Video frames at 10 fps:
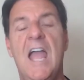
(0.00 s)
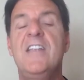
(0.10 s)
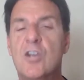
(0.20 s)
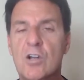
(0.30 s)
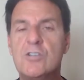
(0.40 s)

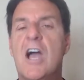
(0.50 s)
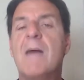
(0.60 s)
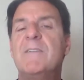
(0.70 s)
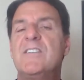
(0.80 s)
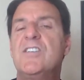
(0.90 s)
And your
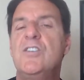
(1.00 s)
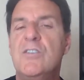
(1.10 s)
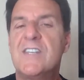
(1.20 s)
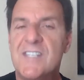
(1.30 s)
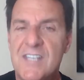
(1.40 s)
job is to
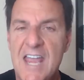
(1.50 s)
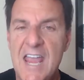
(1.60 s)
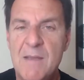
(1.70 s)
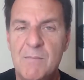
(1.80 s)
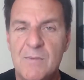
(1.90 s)
do the
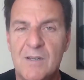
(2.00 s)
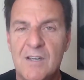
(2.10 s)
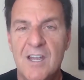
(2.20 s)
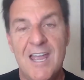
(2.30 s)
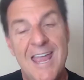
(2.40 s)
same
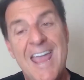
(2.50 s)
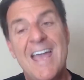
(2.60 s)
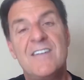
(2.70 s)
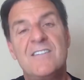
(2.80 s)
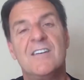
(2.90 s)

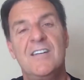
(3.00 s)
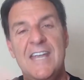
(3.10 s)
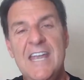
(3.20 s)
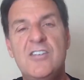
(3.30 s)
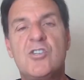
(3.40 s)
and
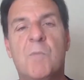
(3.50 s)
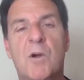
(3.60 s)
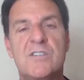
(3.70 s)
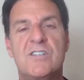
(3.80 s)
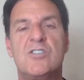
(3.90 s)
each
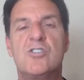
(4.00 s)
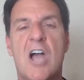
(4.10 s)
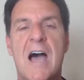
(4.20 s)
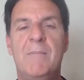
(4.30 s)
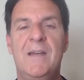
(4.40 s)
person's
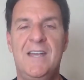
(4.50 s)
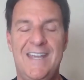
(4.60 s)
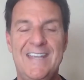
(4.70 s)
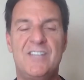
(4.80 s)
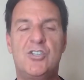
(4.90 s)
job
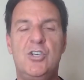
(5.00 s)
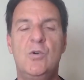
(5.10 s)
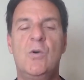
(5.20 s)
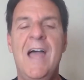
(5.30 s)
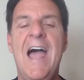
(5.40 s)
is
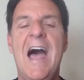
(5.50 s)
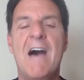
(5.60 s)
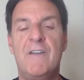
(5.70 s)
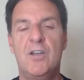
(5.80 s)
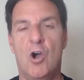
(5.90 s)
to
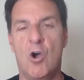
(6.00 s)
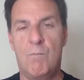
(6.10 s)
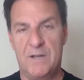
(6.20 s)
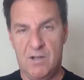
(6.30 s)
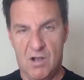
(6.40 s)
have an
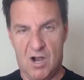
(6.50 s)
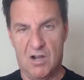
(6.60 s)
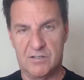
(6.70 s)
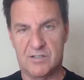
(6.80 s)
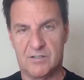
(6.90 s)
open
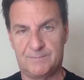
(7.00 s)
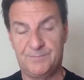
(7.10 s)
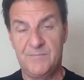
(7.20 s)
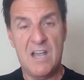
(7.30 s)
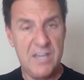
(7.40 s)
heart.
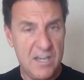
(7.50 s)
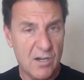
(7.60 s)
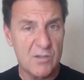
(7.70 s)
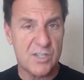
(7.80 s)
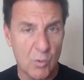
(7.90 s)
Now,
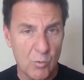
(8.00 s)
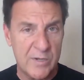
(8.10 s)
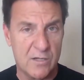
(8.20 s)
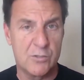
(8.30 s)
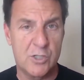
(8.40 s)
here's the
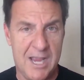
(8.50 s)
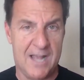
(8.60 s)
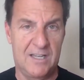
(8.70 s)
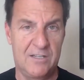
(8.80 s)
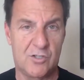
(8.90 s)
real
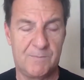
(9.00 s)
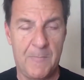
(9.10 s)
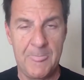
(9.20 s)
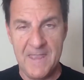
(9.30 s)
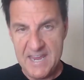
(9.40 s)
challenge.
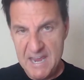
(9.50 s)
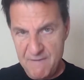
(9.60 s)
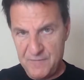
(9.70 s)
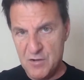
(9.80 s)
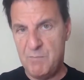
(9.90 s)

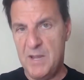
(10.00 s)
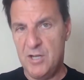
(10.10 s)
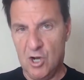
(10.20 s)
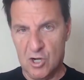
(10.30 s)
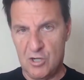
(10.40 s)
If you've
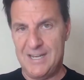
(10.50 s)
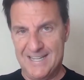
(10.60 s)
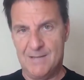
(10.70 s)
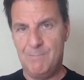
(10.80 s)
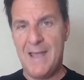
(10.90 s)
been hurt
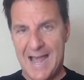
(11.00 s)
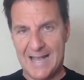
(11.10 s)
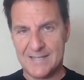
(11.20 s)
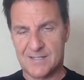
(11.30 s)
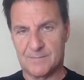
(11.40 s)
in the
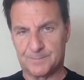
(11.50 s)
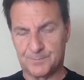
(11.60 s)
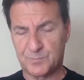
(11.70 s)
past,